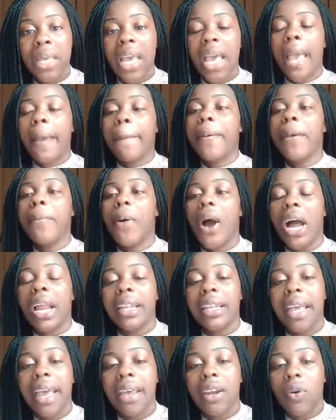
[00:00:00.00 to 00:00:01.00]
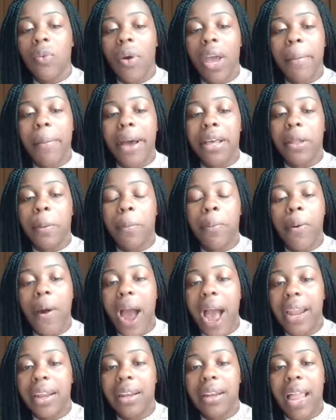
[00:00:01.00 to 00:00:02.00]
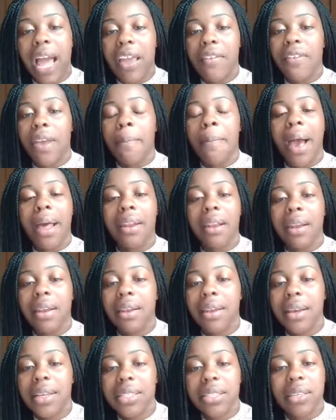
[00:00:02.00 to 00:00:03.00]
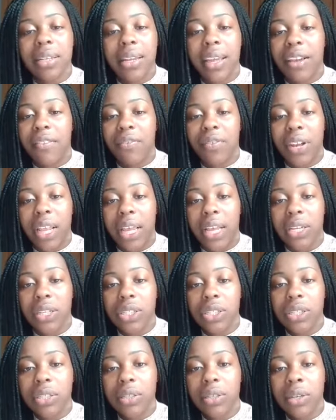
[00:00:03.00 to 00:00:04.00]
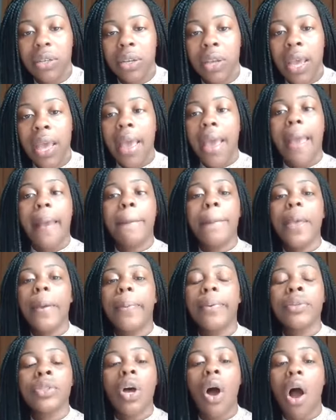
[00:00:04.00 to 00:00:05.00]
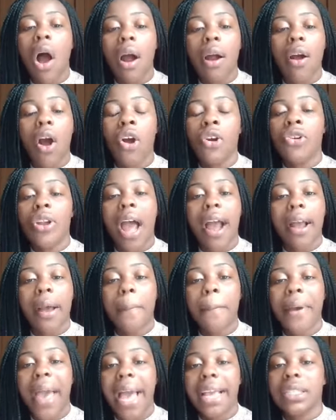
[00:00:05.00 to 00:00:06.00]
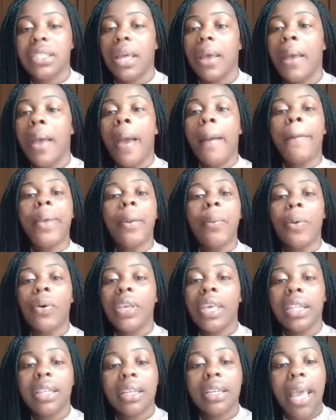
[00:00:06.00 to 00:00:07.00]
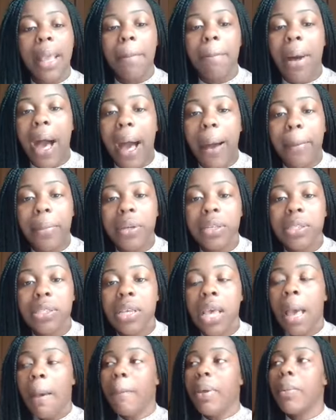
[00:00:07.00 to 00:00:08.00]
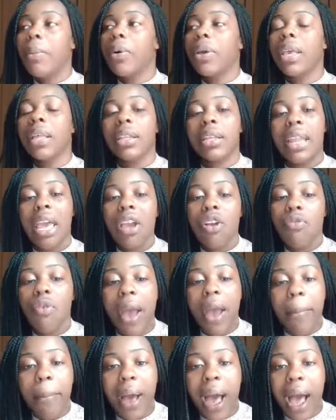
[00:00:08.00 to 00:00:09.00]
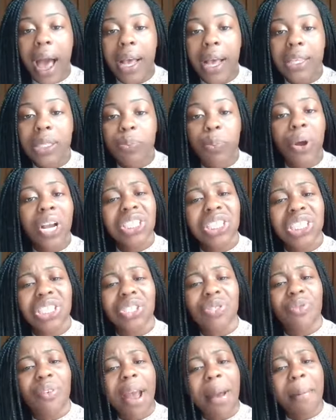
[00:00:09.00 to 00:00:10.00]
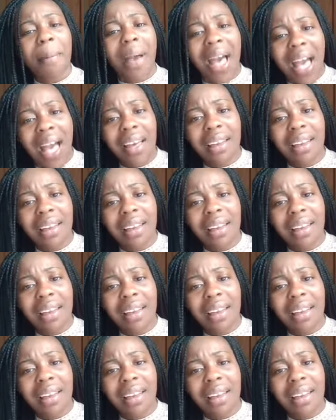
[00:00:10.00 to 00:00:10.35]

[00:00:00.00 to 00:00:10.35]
And people are led away by the pride of life and by the lust of their flesh. And people's heart are not compassionate. People killing their mamas, people killing their grandmas, precious grandma.